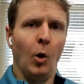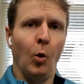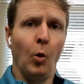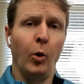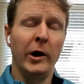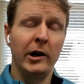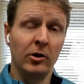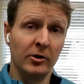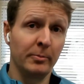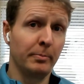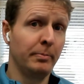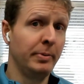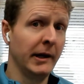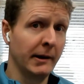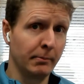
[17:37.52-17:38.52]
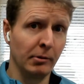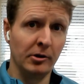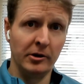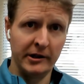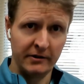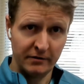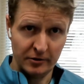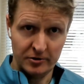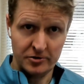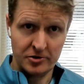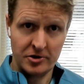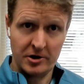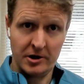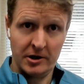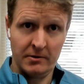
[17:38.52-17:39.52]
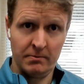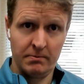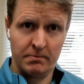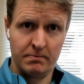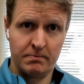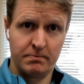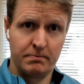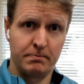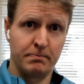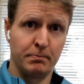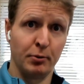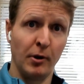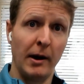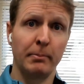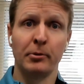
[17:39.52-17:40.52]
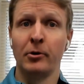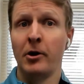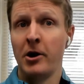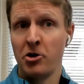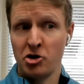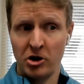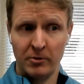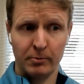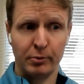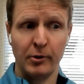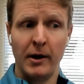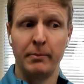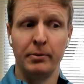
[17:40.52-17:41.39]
We are big believers in preparation,